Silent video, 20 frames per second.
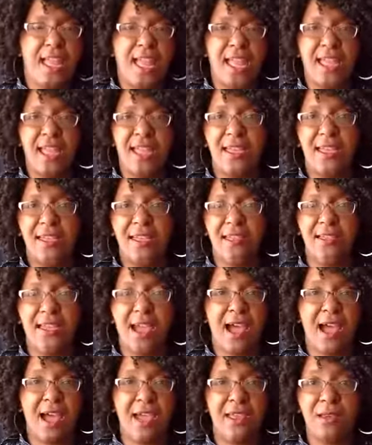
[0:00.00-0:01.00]
And
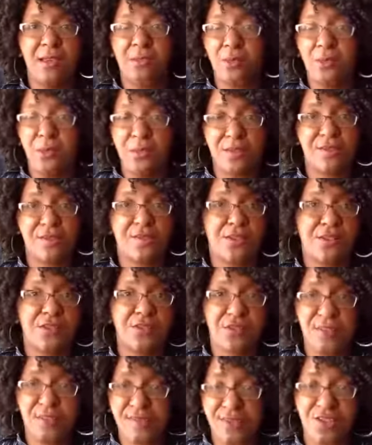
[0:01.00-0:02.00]
I am going to start
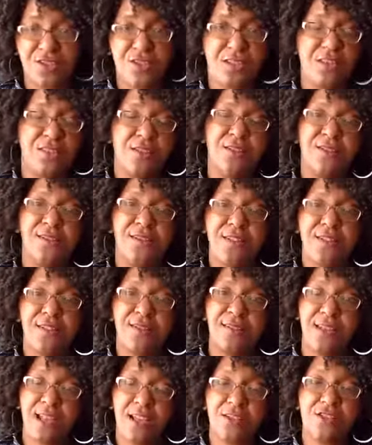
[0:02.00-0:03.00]
transitioning those
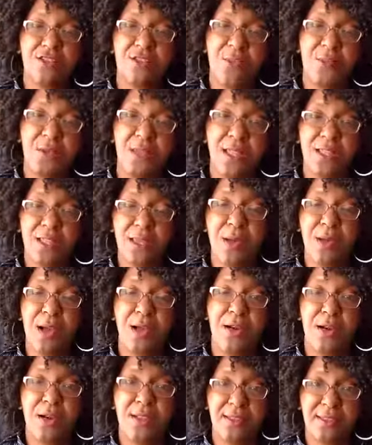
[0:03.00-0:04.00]
things and actually putting them
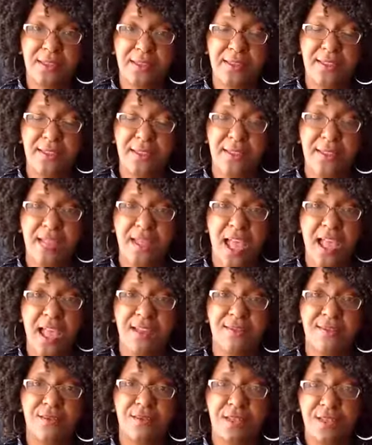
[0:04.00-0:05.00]
out on LinkedIn
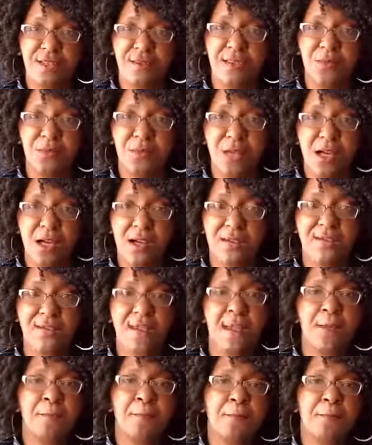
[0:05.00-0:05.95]
as LinkedIn blogs.